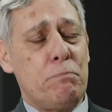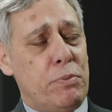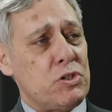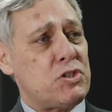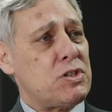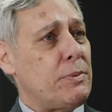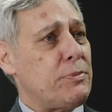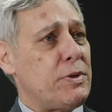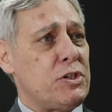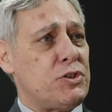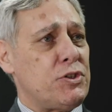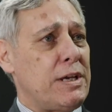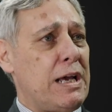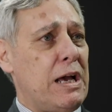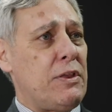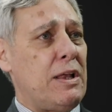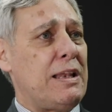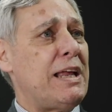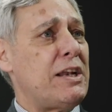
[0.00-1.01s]
put something
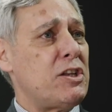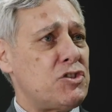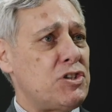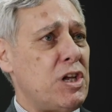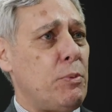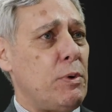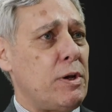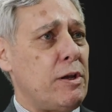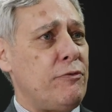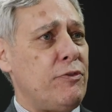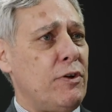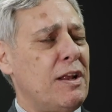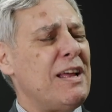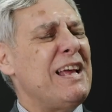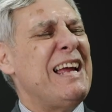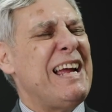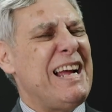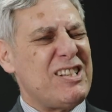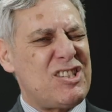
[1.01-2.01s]
together. Let us know what you feel.